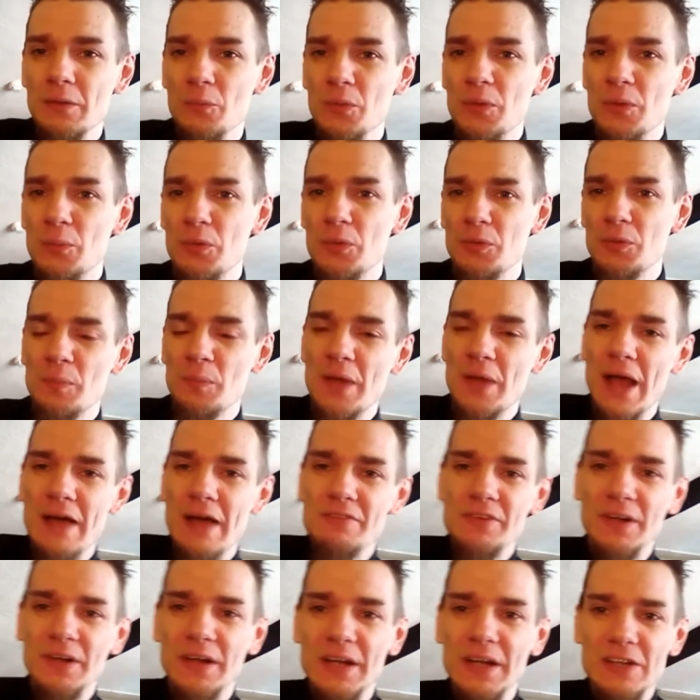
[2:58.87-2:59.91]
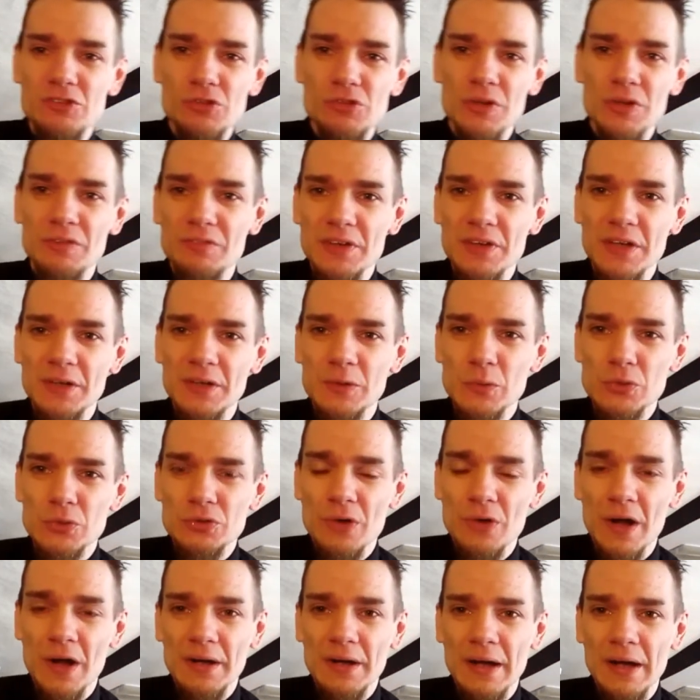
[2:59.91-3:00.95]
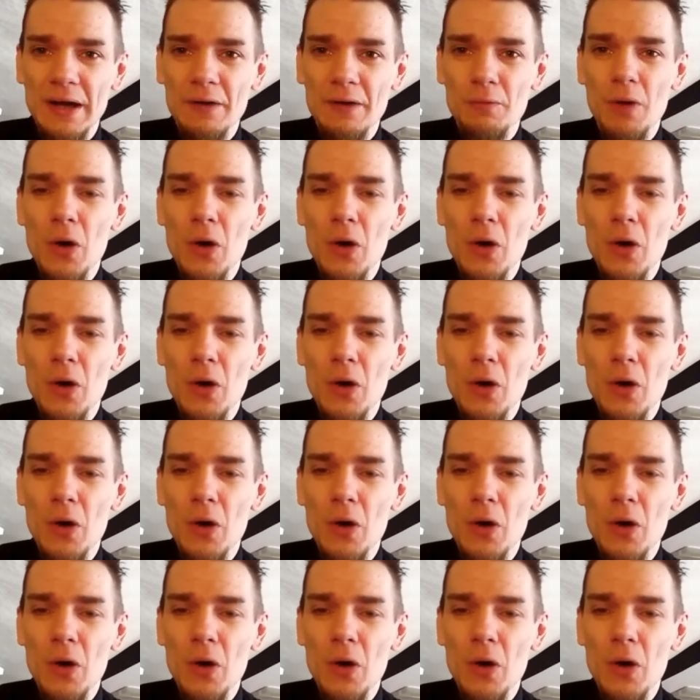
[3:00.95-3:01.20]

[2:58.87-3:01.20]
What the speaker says: We wouldn't be having electric vehicles right now.